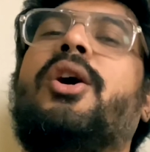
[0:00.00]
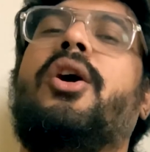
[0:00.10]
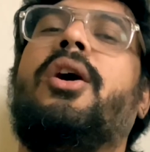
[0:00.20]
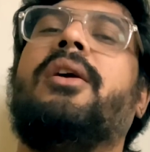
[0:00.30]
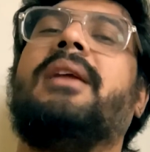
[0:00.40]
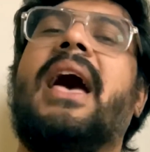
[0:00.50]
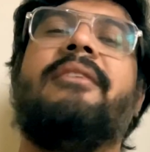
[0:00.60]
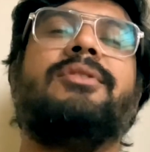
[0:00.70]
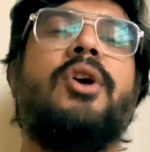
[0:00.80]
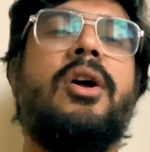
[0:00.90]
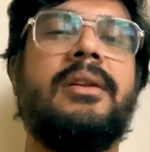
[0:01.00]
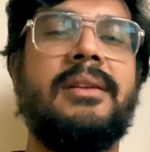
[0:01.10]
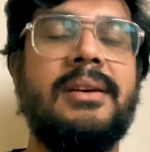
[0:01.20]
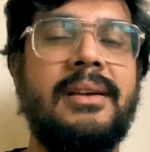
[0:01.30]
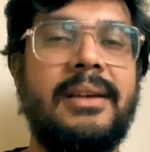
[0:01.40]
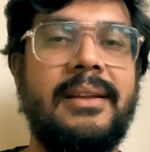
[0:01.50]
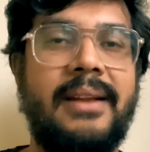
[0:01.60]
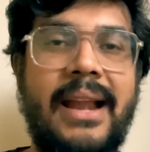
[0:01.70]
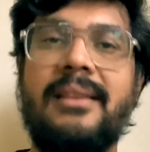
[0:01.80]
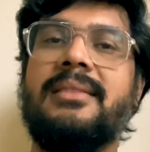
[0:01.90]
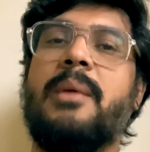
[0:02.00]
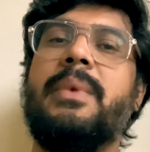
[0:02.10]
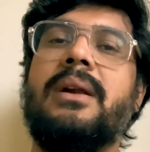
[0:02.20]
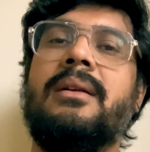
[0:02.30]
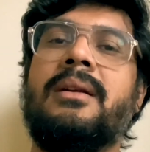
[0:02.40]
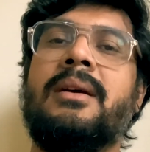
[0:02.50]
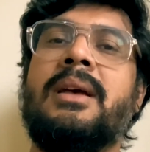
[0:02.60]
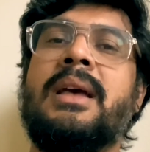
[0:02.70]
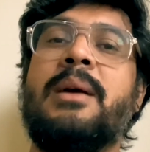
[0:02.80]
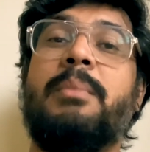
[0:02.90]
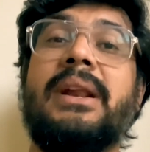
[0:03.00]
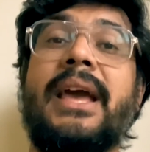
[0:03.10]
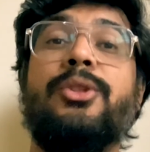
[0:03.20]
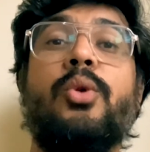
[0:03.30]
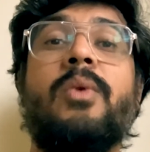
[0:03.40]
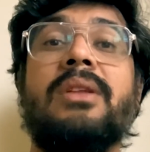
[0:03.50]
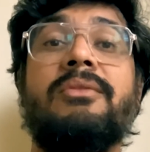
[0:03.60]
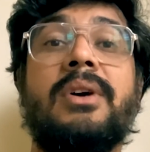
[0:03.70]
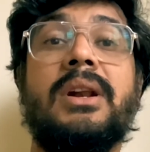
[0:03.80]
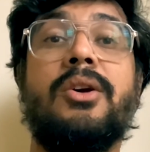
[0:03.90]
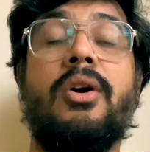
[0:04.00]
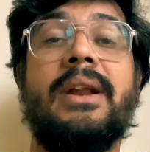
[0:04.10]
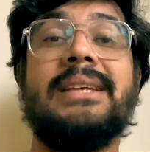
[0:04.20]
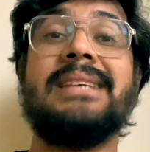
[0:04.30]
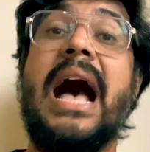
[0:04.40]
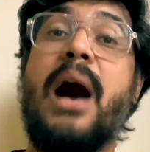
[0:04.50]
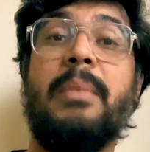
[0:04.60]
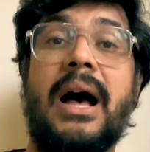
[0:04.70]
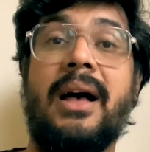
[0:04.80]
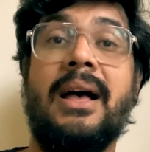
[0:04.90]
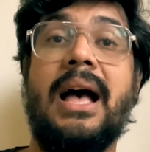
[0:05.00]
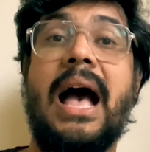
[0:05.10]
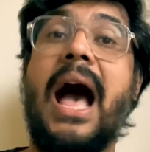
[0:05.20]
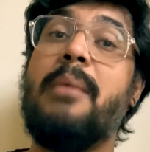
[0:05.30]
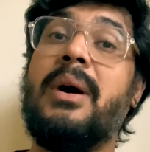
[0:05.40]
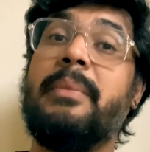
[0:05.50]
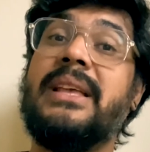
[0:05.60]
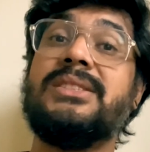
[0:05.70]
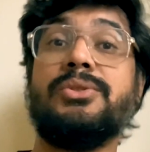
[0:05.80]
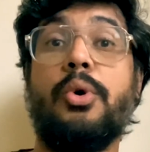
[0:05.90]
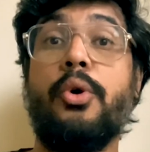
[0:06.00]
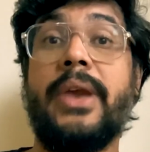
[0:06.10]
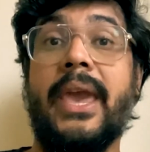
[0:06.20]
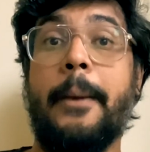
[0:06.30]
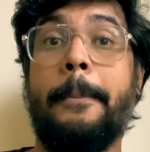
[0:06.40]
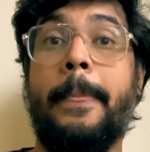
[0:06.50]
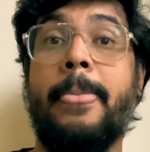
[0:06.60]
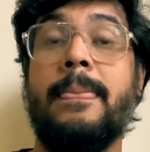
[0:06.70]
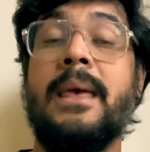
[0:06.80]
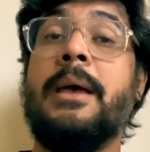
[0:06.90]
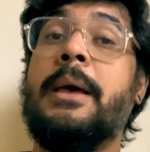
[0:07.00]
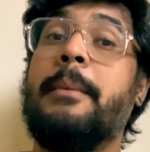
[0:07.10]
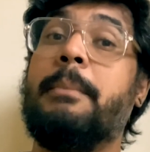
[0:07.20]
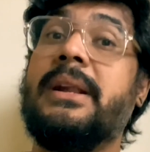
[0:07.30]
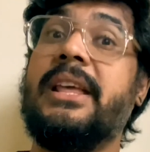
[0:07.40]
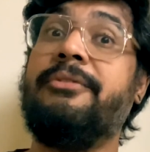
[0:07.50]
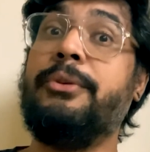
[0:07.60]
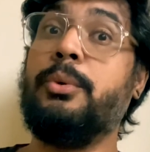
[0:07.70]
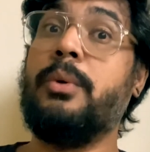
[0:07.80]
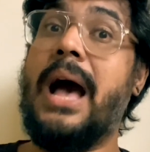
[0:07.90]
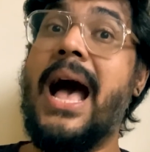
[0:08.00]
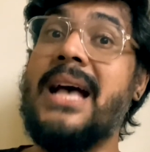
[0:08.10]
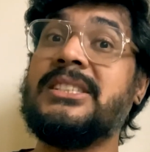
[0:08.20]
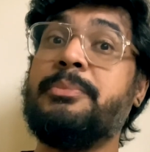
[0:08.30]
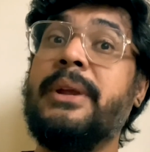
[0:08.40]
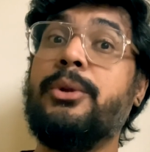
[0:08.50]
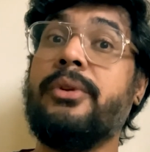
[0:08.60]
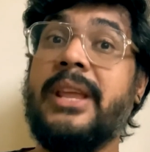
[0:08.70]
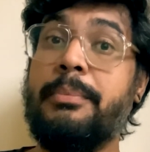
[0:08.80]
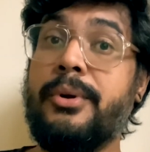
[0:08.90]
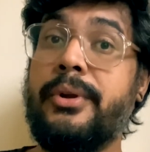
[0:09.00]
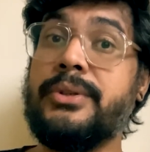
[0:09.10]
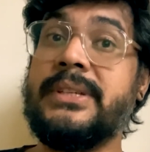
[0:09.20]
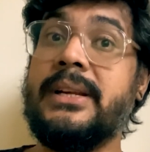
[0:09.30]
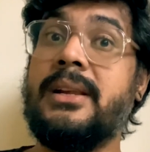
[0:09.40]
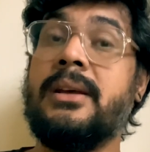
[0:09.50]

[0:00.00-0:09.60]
or I have not read Tamil, but I know one word called as ama. Ama means okay. But if you ask me to reproduce it,